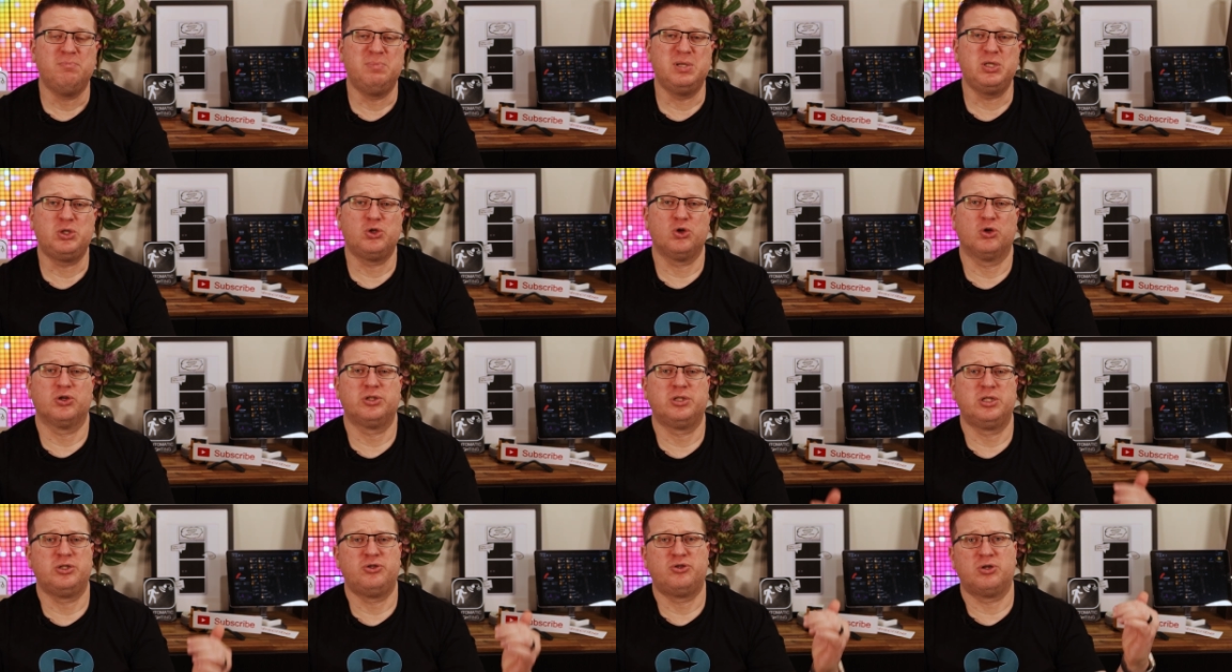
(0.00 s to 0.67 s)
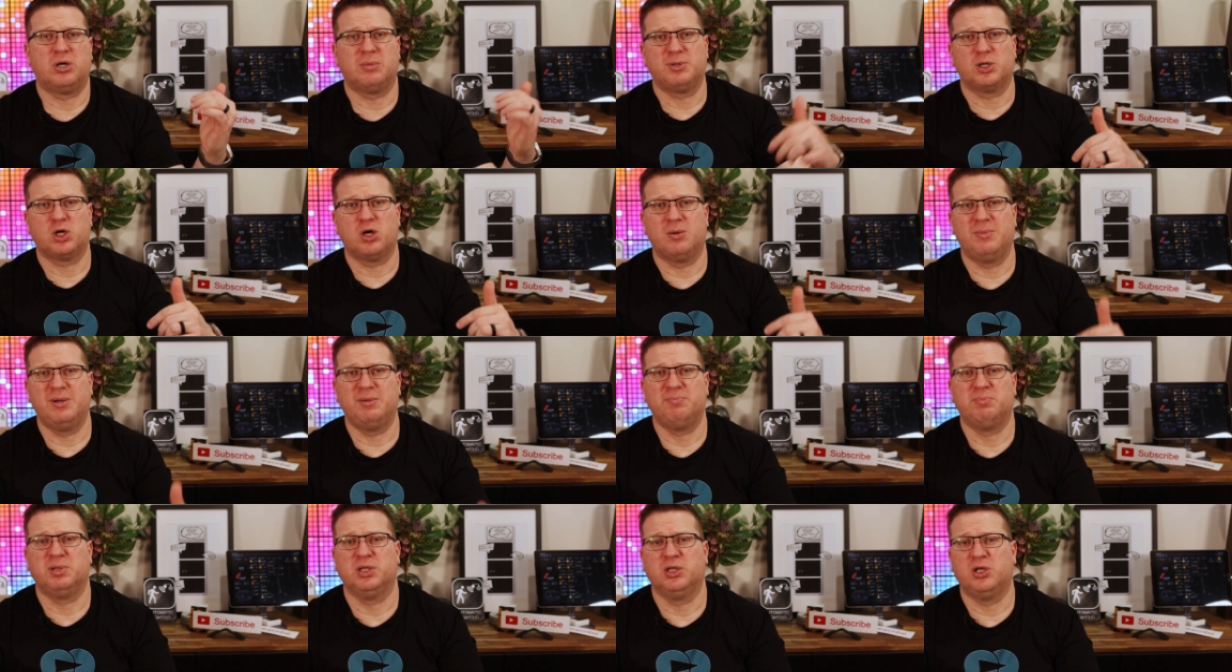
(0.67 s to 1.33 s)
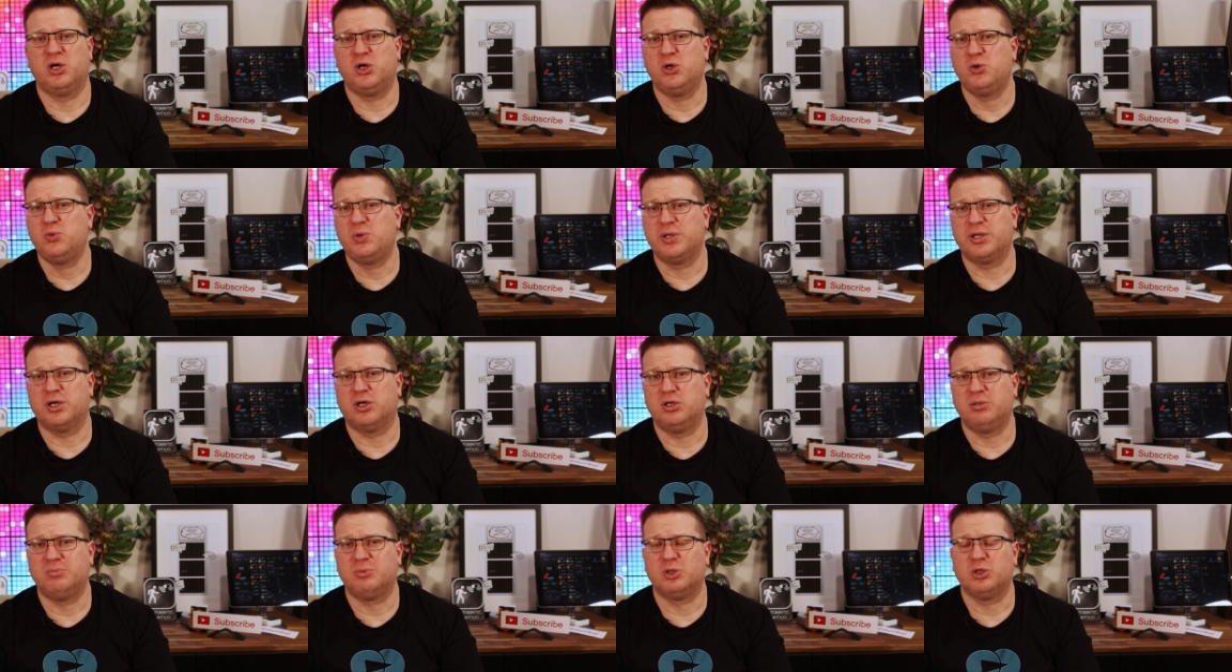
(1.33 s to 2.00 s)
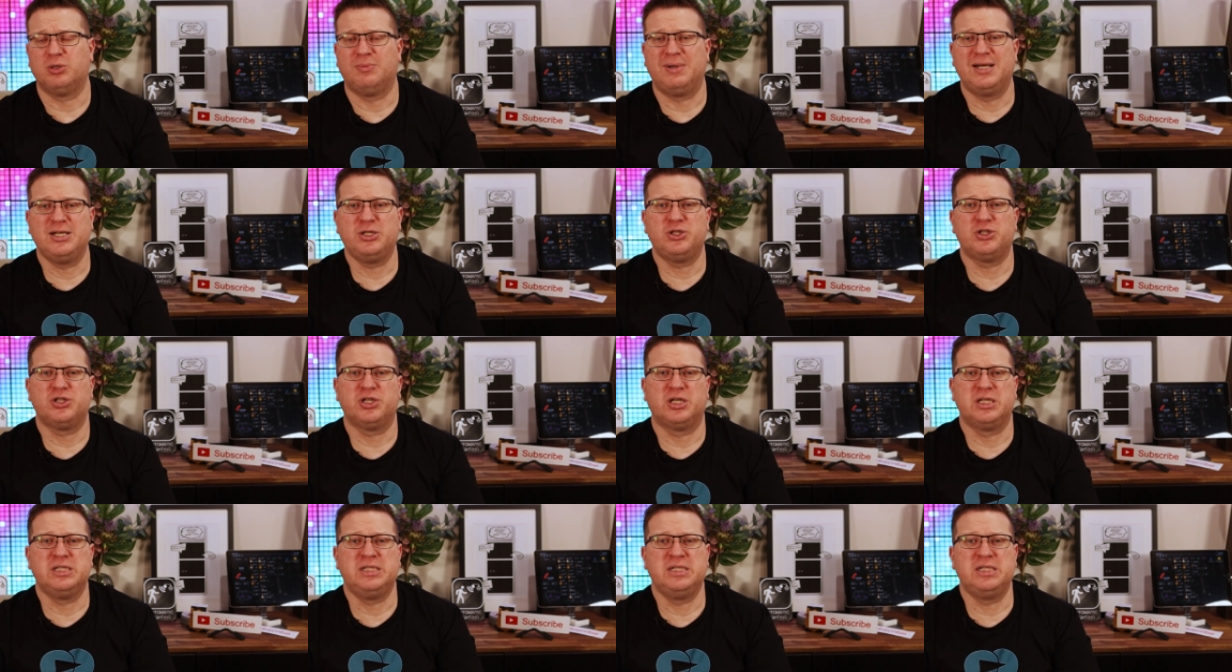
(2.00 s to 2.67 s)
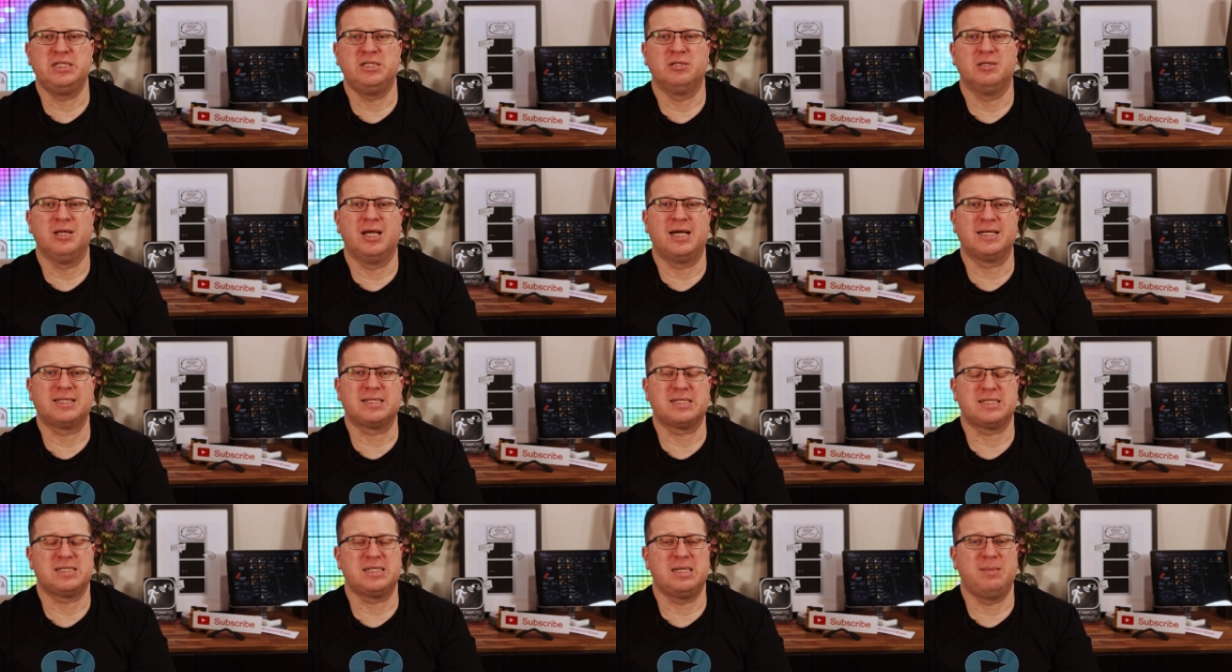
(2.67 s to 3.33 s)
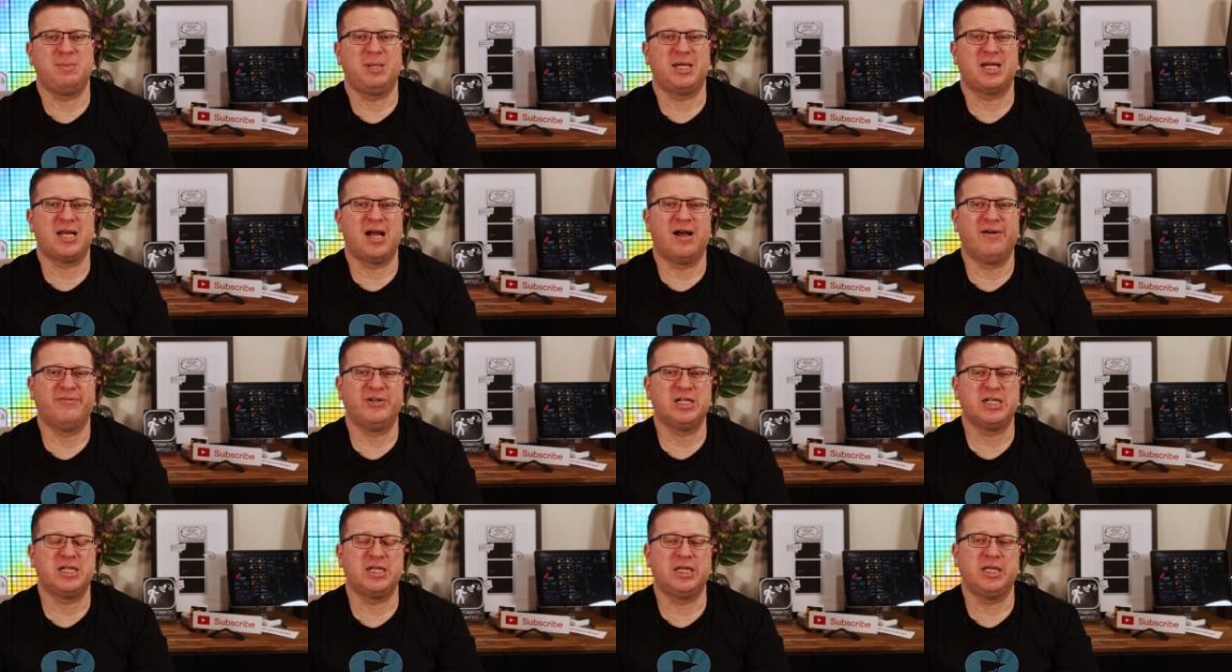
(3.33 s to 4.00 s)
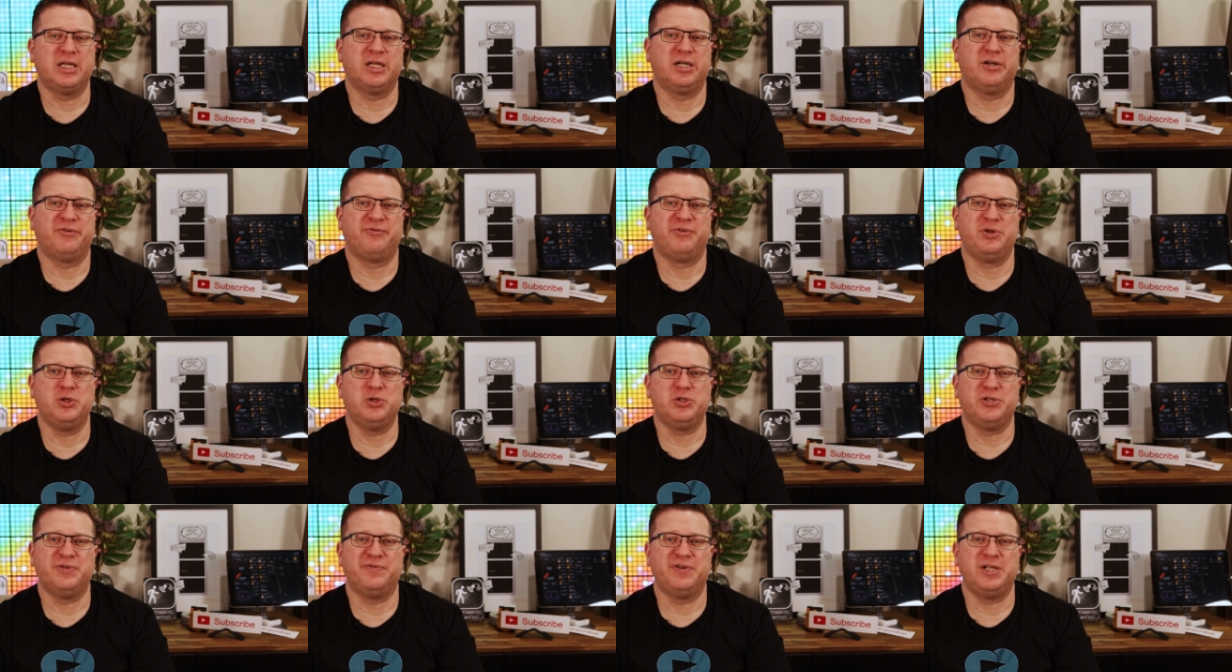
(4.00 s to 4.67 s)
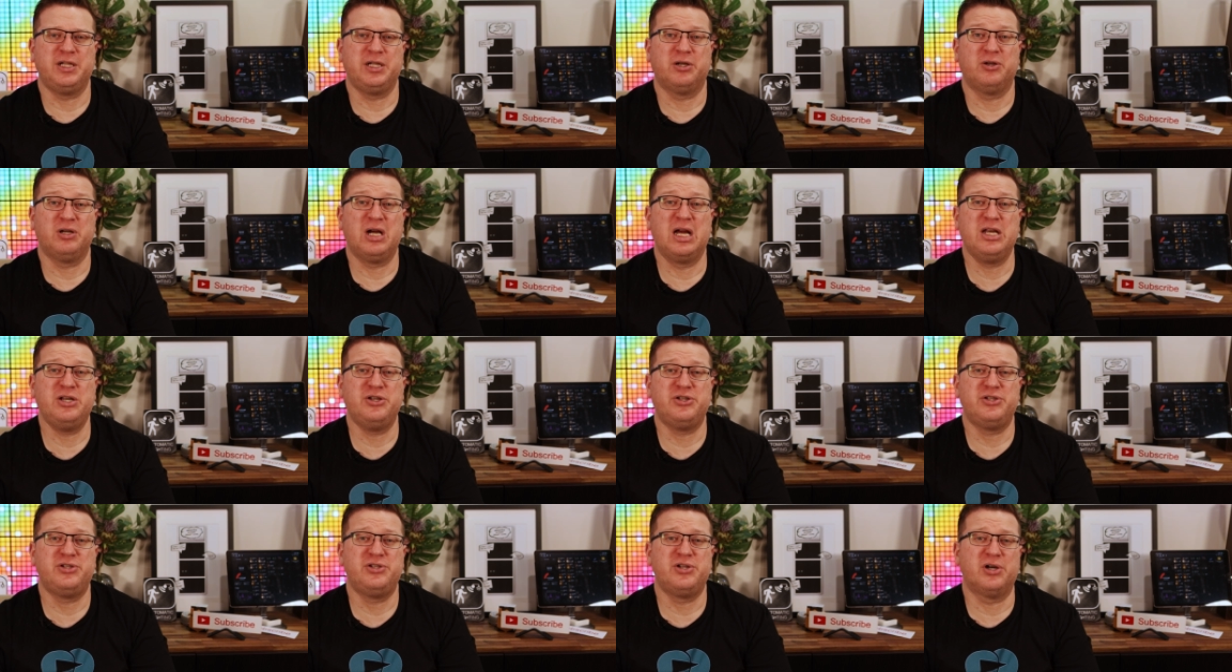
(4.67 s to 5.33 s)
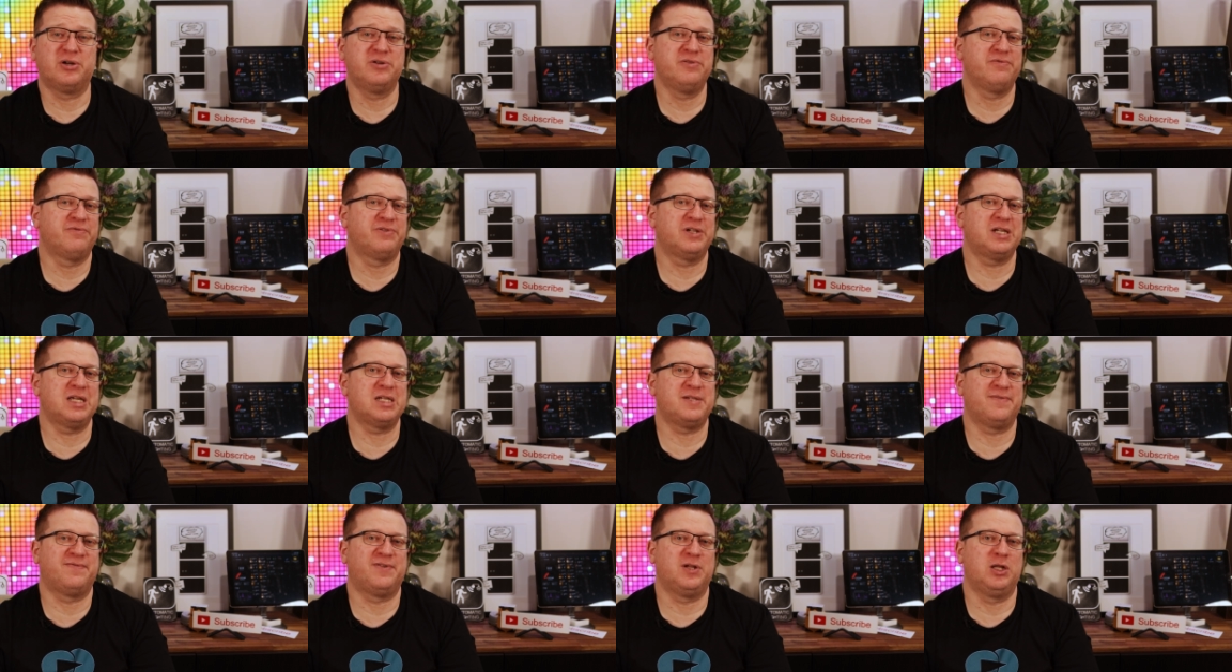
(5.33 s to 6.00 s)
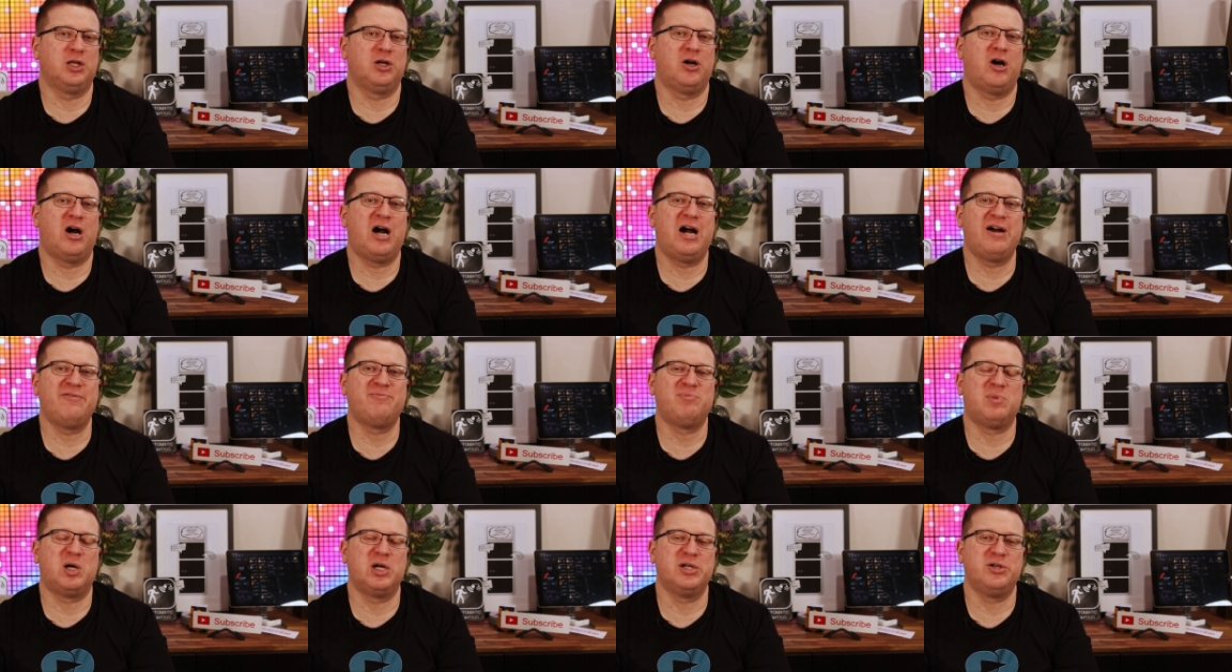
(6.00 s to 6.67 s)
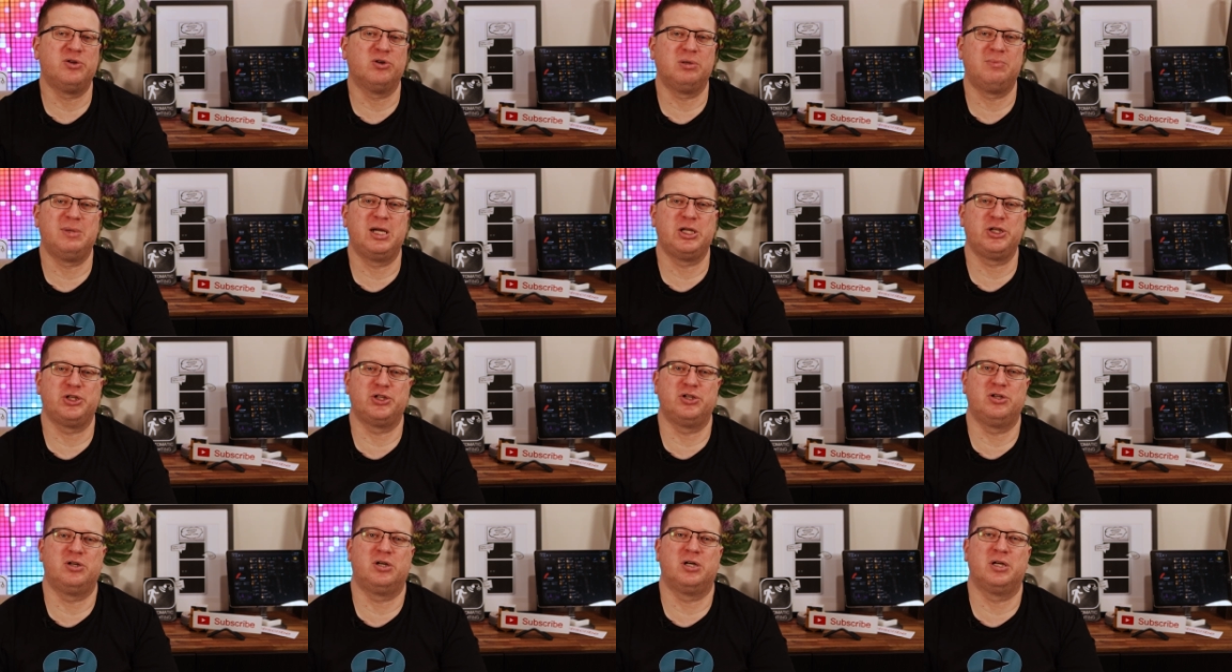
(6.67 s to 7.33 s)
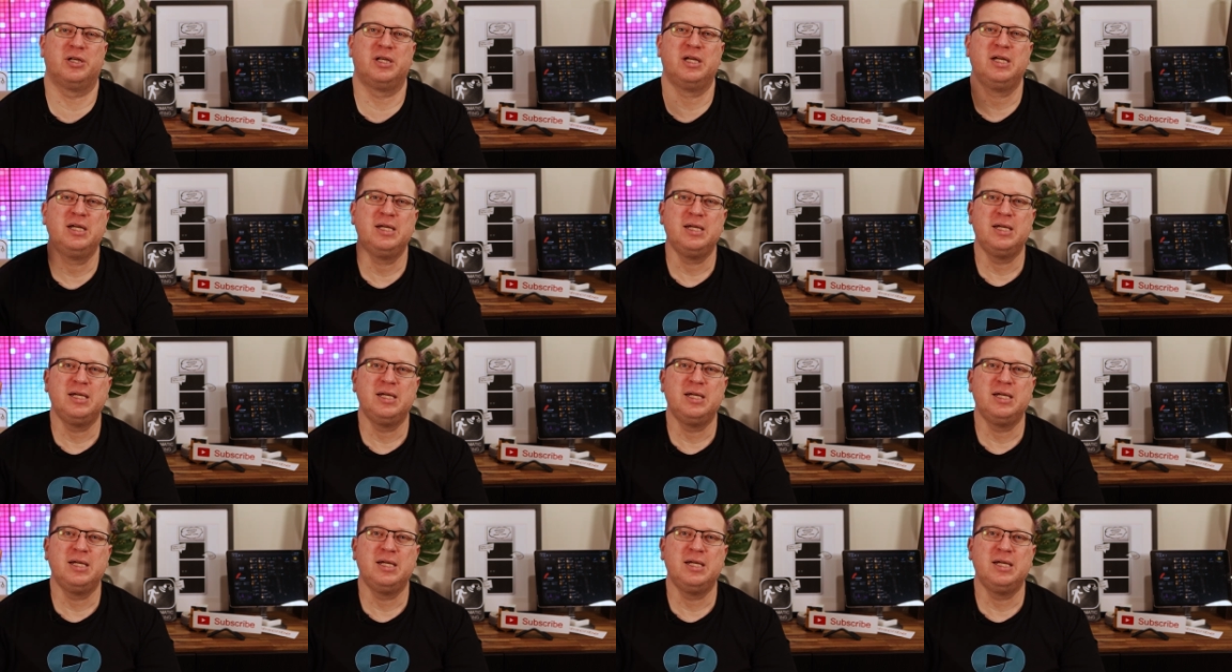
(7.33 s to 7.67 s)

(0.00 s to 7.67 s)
Be sure to drop a comment below with a home automation idea you'd like to see me cover in a future video and don't forget to follow HiveMind Automation on